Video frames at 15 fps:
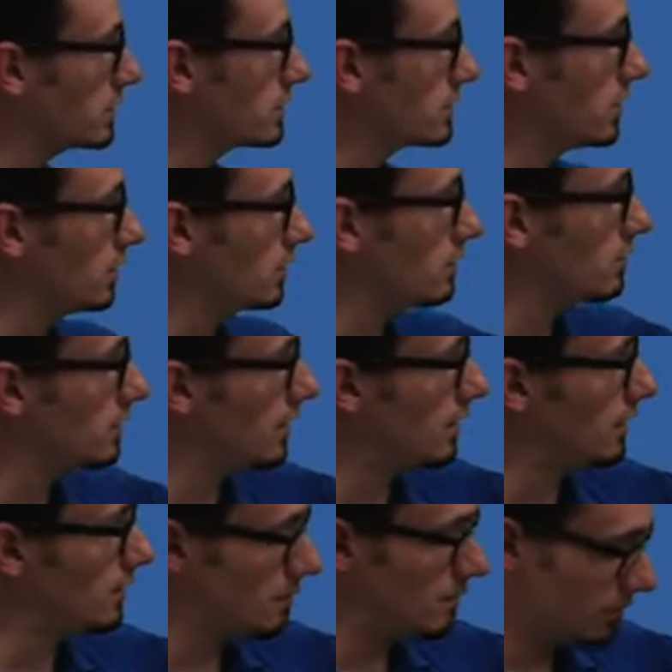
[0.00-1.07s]
So
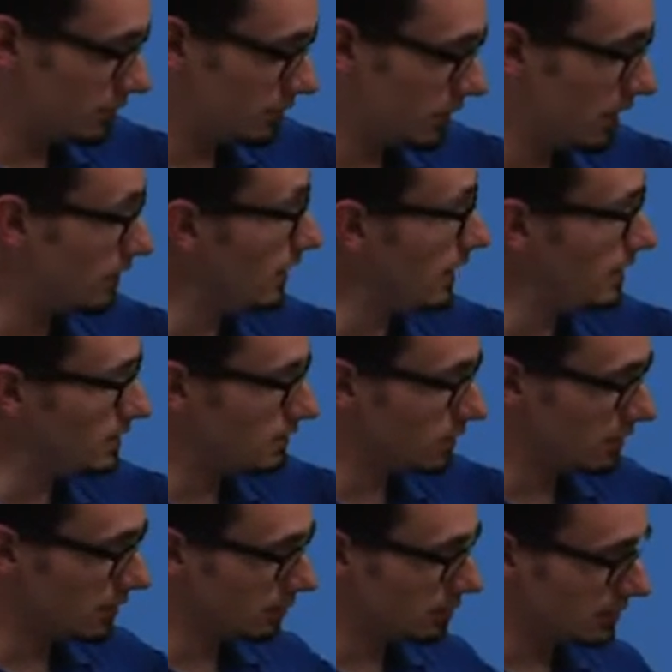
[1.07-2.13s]
channel A is hooked
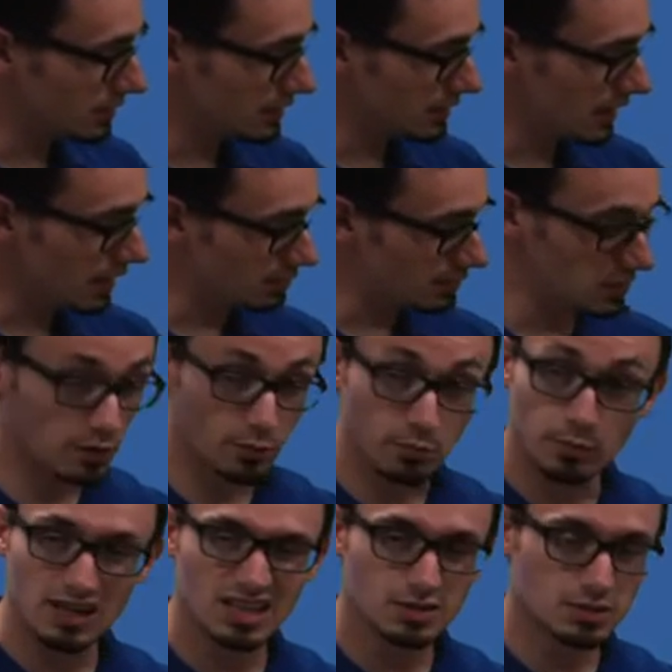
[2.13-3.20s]
up to the top, channel
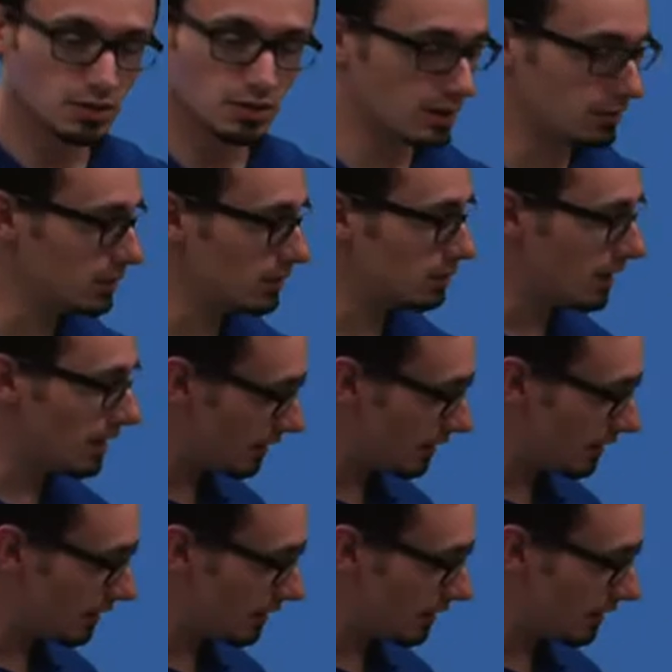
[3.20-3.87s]
B is hooked up to the bottom.